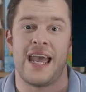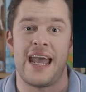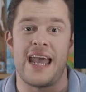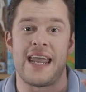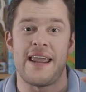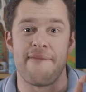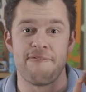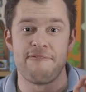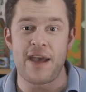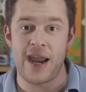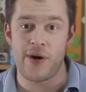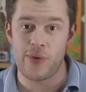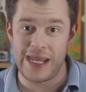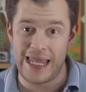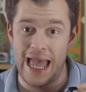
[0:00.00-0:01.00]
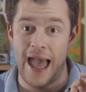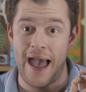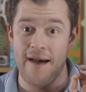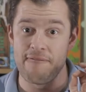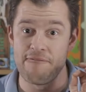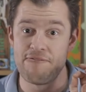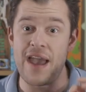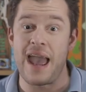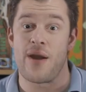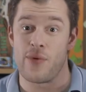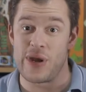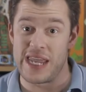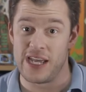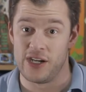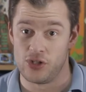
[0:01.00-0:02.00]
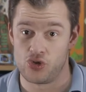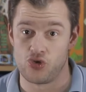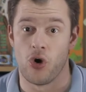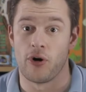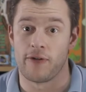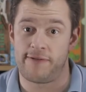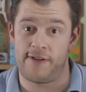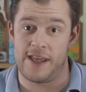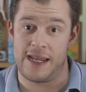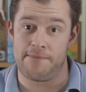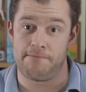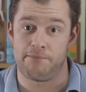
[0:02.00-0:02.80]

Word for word: a very very strong theme.